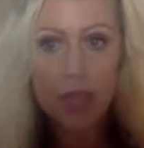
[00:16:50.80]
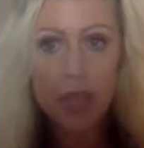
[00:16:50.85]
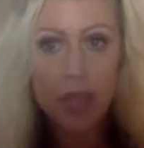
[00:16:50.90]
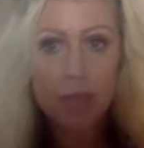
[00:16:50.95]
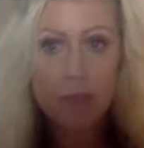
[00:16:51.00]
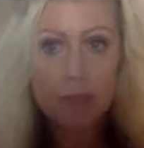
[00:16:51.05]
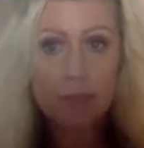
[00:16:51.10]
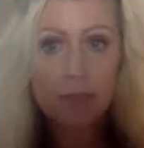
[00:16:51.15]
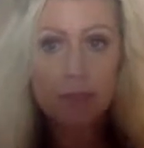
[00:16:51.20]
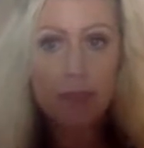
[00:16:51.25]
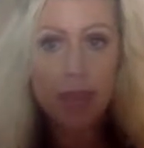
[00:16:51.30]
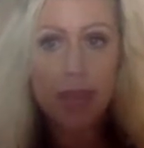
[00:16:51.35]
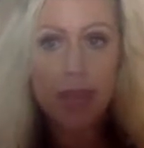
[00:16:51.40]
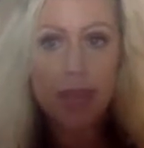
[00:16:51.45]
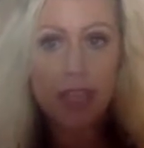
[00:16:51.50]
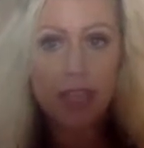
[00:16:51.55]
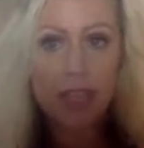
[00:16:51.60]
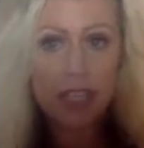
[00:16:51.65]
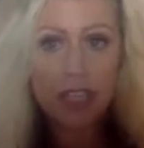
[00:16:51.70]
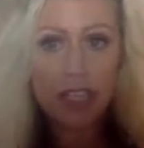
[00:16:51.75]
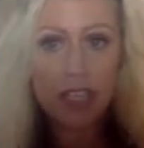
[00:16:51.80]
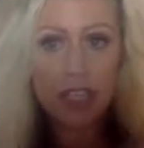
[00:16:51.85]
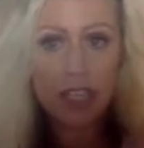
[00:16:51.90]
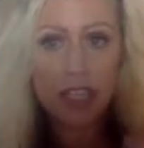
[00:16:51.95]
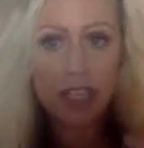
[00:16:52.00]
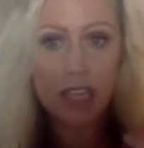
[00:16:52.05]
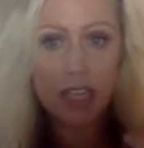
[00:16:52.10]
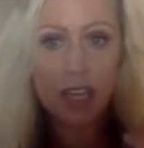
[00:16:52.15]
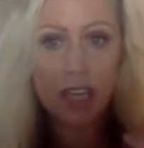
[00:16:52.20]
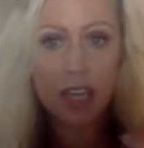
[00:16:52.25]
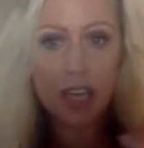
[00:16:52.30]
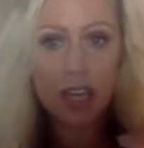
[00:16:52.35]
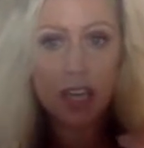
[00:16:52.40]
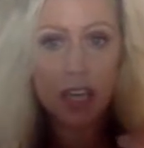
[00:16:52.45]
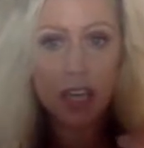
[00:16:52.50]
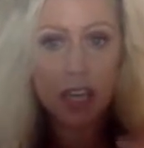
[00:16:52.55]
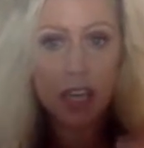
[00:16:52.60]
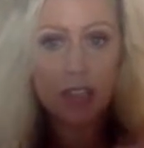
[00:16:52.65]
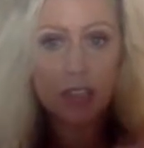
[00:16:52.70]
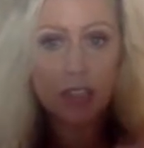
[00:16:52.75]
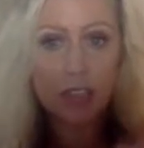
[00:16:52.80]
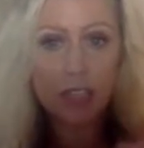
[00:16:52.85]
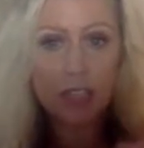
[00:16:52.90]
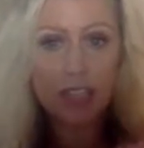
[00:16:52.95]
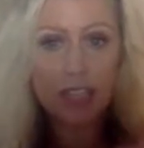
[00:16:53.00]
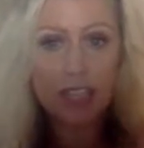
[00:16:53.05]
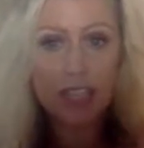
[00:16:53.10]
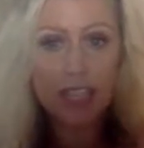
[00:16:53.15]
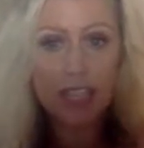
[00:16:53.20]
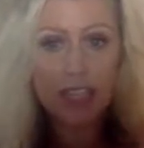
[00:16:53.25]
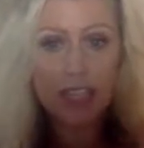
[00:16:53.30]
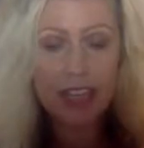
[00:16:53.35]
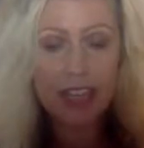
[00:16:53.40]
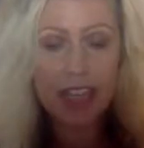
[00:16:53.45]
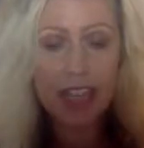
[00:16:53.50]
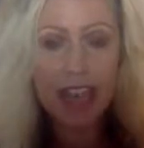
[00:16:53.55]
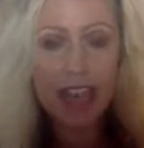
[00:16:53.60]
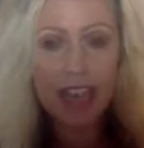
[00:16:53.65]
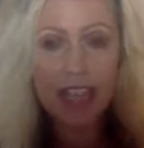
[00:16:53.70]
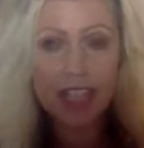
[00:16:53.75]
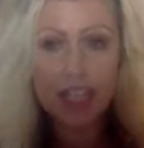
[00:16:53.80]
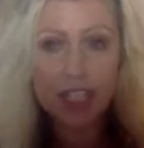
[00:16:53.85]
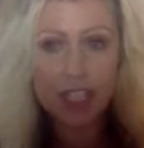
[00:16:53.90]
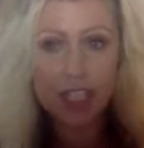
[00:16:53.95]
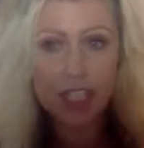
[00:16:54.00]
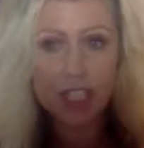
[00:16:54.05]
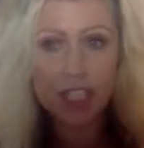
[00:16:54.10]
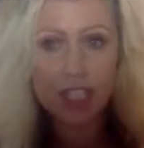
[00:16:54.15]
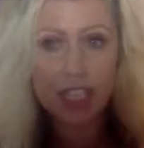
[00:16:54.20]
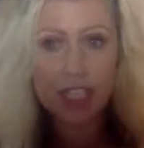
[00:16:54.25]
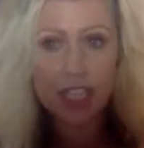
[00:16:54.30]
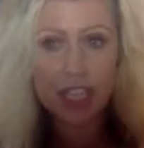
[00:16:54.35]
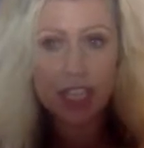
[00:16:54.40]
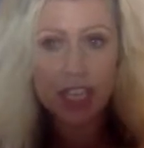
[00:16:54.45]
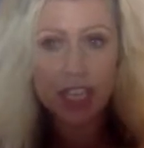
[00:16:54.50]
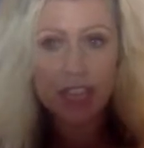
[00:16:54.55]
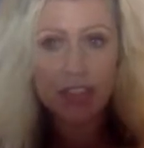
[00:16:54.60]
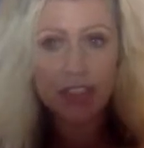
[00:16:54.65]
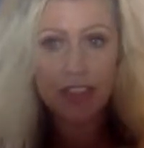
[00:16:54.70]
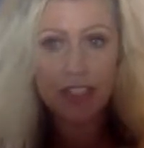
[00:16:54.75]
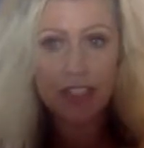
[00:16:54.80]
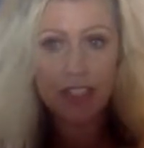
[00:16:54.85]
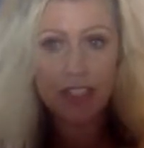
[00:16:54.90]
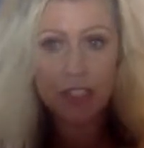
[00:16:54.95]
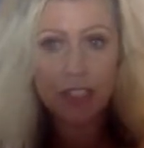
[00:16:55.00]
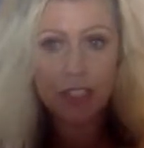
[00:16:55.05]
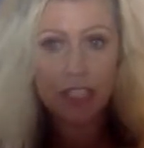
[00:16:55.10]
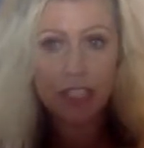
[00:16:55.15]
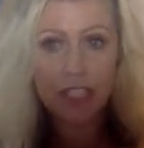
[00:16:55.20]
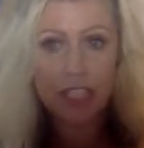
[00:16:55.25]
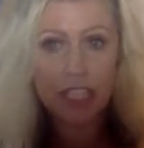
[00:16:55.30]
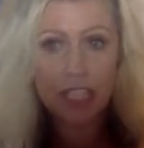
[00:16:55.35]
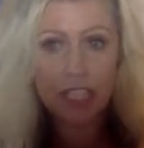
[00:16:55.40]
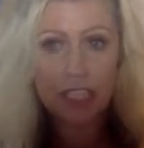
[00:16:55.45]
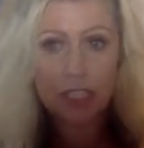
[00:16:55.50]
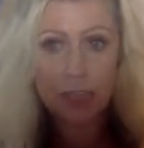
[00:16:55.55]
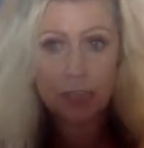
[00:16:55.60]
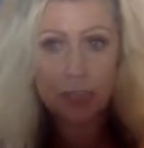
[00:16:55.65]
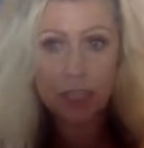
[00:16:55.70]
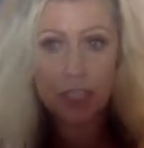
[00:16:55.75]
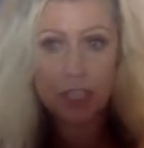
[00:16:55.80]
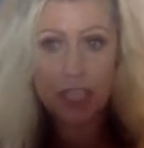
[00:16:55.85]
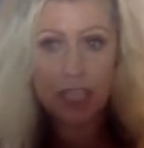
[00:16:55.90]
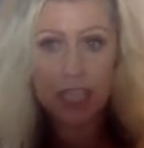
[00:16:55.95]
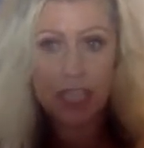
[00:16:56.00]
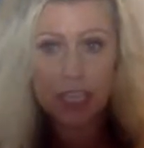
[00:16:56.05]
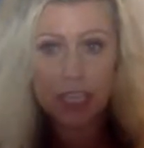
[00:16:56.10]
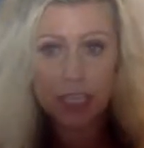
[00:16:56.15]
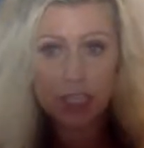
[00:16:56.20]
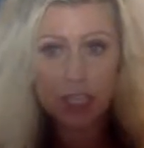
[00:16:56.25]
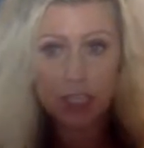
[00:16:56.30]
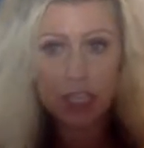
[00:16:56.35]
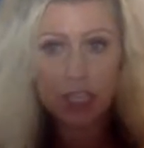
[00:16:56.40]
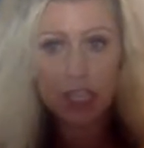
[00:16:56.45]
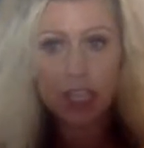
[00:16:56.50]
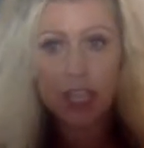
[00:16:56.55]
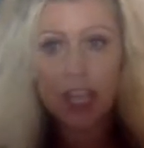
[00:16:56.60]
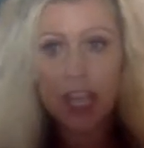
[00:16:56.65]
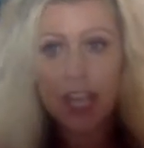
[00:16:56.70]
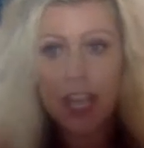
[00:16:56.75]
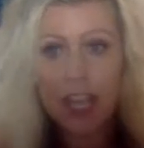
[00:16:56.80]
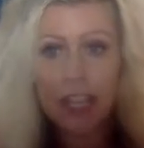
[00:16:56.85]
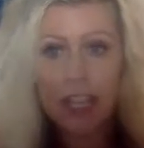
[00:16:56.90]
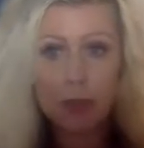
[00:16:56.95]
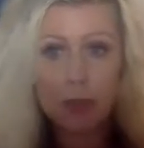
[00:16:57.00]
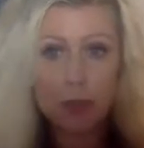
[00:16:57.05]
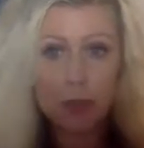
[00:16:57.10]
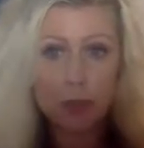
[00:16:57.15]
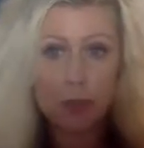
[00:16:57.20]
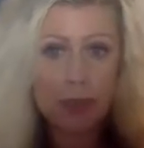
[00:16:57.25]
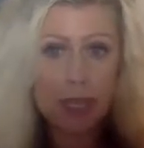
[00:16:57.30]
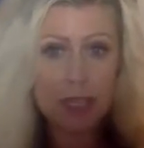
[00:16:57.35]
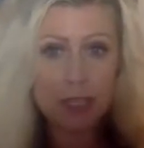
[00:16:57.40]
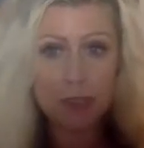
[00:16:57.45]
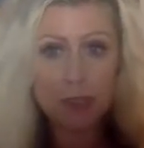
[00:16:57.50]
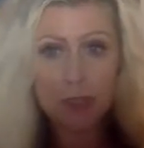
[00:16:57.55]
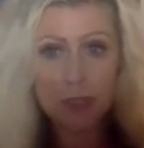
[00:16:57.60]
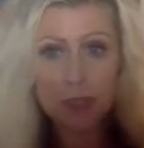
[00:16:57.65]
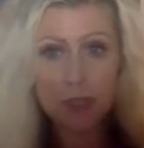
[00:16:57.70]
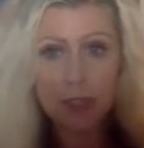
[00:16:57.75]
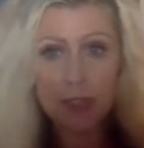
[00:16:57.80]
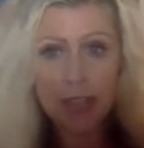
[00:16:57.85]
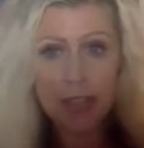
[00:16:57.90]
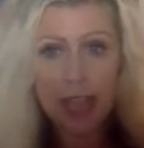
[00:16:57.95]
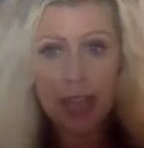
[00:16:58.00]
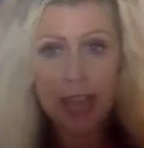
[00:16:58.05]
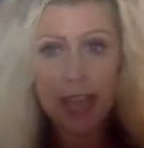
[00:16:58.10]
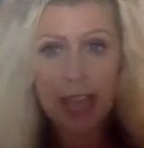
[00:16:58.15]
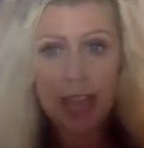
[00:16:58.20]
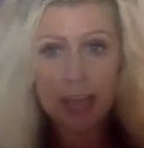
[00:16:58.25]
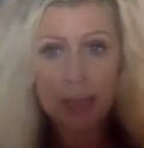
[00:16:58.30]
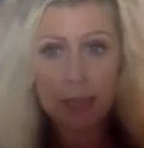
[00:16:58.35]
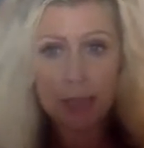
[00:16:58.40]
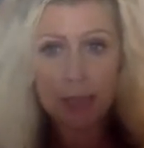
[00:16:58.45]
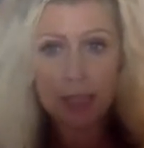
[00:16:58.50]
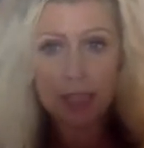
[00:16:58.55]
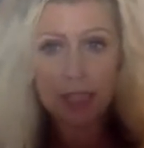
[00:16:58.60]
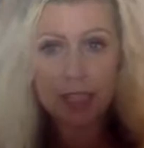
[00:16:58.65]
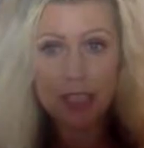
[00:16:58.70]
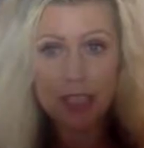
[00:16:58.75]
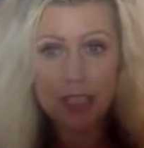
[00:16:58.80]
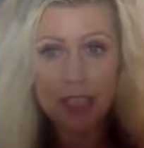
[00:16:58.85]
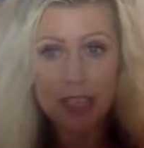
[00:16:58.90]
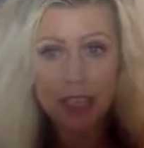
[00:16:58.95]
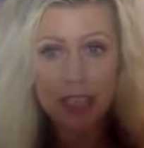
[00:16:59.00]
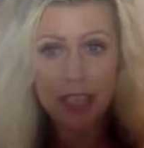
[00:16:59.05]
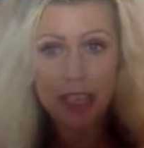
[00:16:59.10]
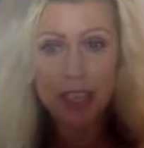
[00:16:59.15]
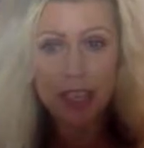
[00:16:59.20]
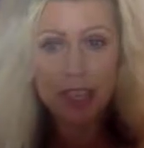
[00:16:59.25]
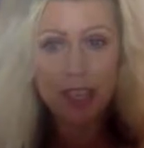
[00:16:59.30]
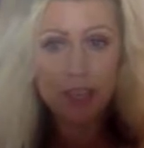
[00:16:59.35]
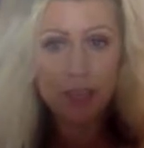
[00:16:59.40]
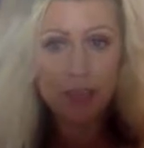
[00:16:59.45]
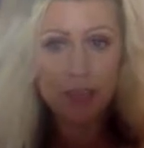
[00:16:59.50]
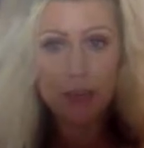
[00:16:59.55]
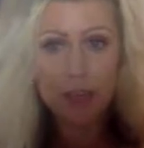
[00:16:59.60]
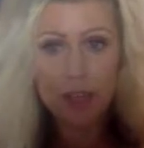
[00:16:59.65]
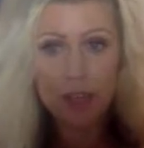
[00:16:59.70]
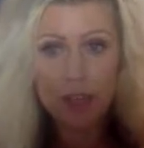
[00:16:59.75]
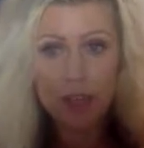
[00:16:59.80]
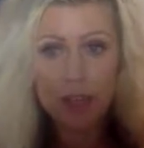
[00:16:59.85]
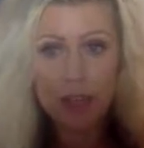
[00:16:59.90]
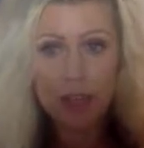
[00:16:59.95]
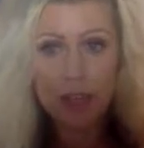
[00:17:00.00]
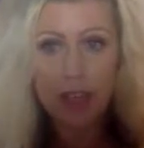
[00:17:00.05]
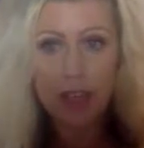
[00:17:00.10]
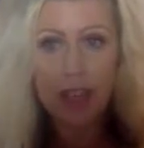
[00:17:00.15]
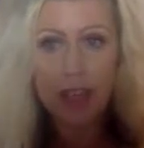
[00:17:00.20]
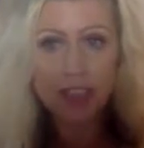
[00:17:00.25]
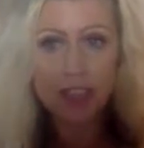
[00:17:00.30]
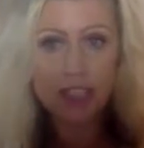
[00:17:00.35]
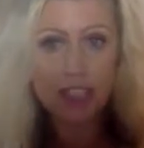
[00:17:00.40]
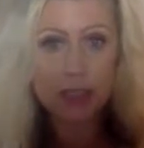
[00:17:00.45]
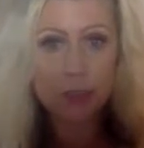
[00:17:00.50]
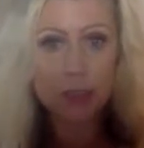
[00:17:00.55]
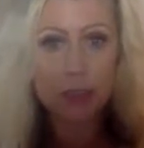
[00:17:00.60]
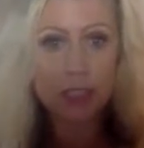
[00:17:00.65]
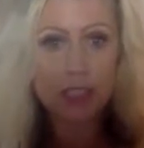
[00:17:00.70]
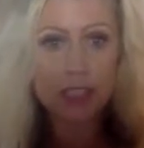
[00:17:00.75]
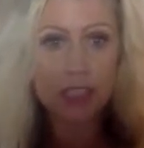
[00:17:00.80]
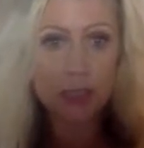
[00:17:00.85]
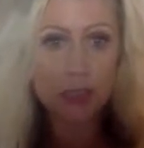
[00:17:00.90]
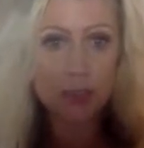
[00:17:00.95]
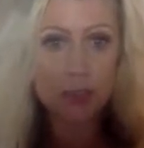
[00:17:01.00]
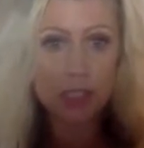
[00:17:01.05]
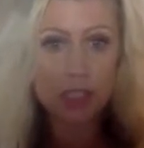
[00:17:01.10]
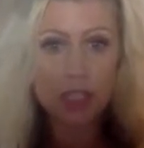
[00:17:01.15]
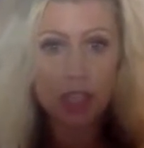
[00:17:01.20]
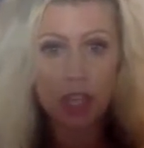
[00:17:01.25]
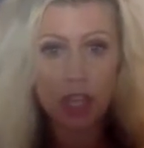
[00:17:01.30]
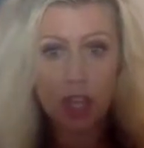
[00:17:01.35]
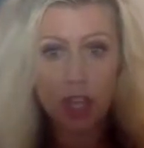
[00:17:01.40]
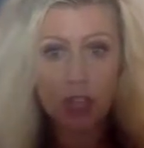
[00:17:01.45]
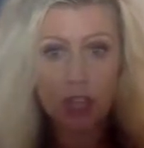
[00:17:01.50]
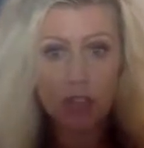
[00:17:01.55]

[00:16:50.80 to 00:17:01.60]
Men understand action. They understand communication. It would make me really happy if X was the result.